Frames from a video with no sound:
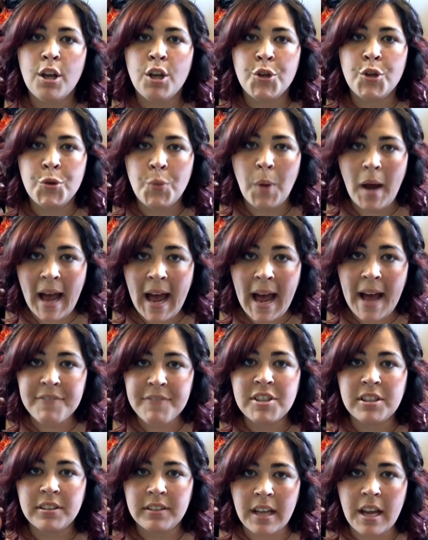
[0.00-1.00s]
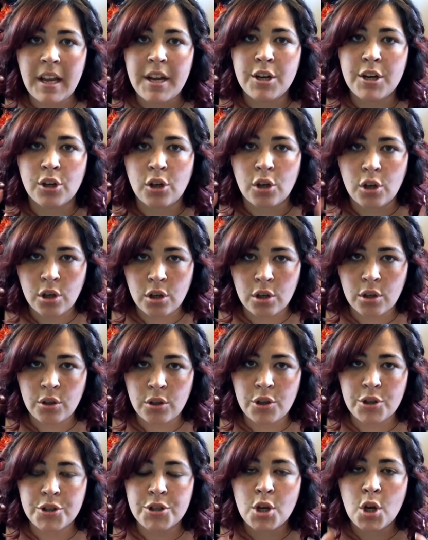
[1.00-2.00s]
You have to let your
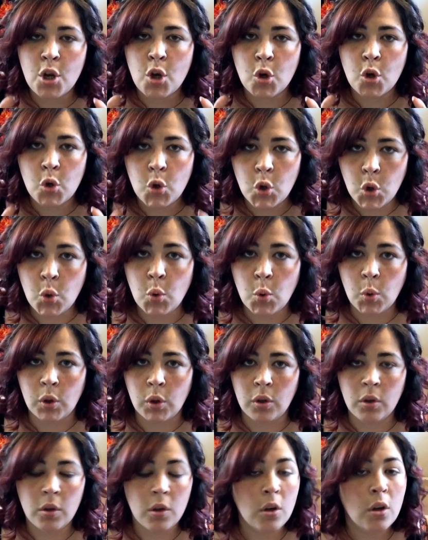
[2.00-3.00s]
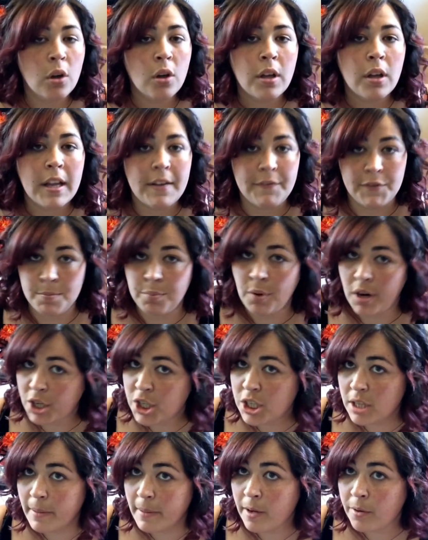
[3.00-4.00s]
curls cool. If you
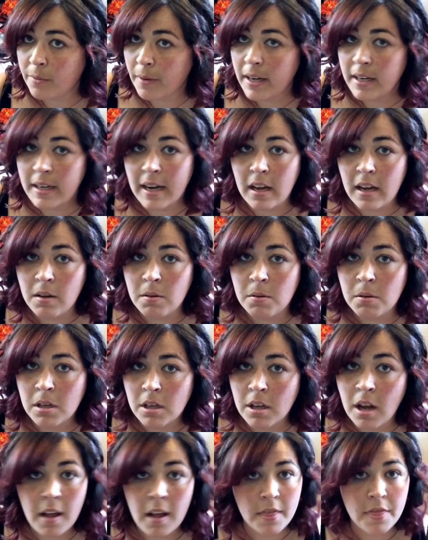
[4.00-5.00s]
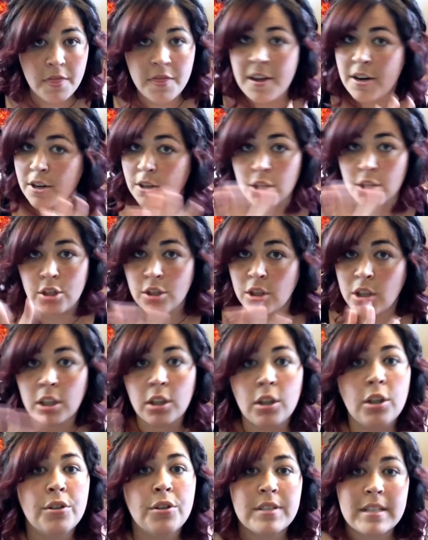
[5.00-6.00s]
brush them out right now, you're going to
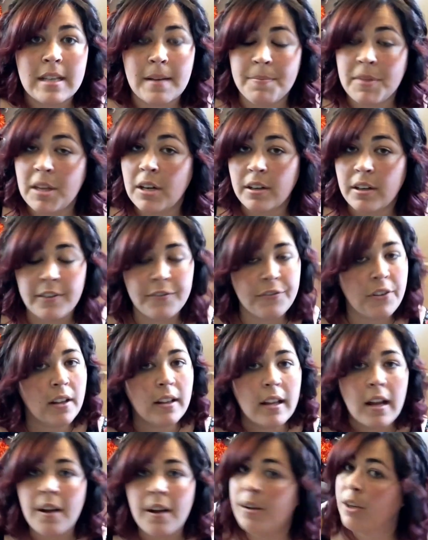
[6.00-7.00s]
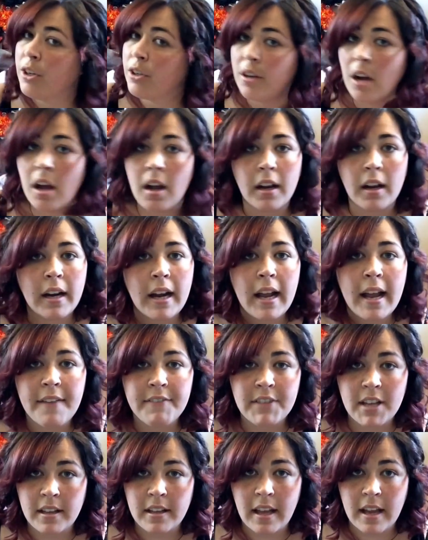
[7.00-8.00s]
lose them. They're going to fall out. You're not going to have
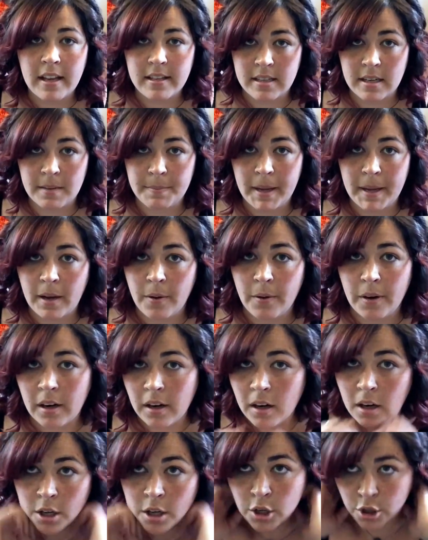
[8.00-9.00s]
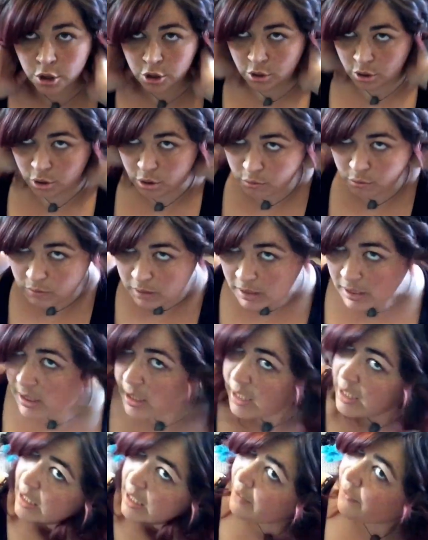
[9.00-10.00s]
that lasting power. So you need
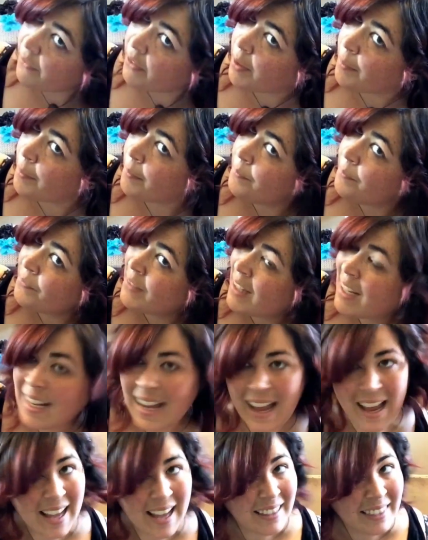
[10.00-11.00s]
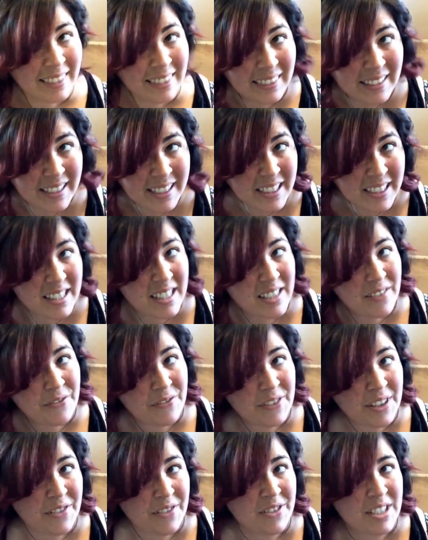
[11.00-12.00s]
to give them at least
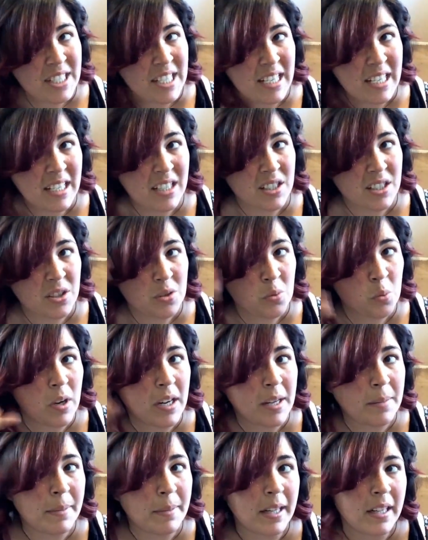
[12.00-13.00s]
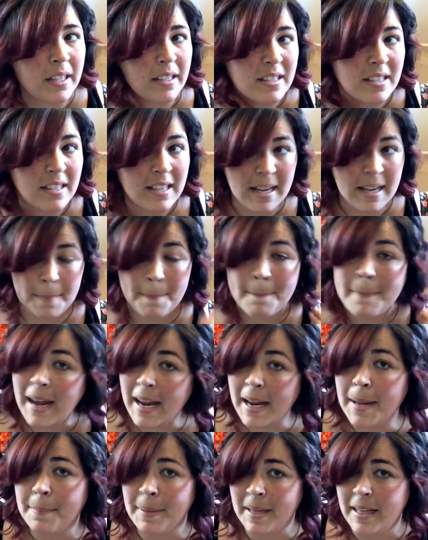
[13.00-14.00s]
15 to 20 minutes, in my
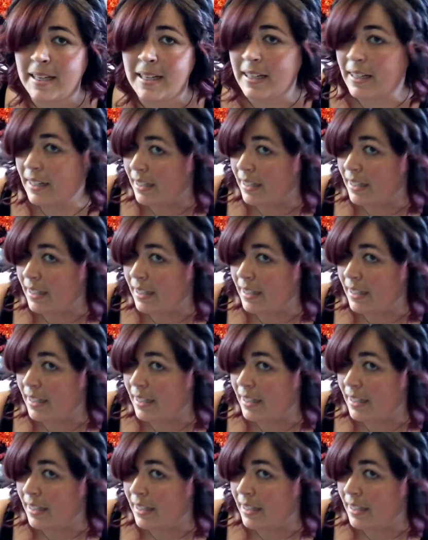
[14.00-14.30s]
opinion,